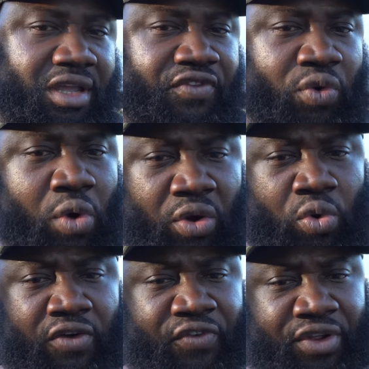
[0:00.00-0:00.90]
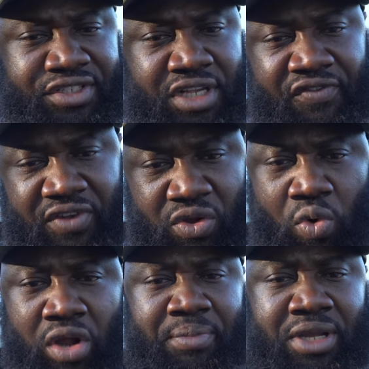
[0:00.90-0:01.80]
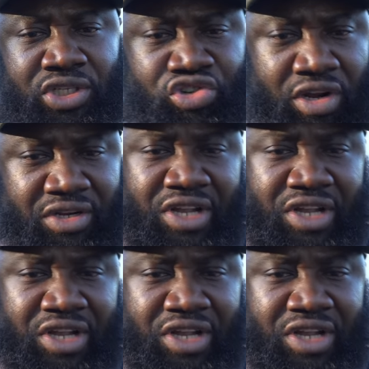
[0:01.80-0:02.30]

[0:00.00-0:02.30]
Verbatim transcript: If you want to work for yourself and you want to be a trucker,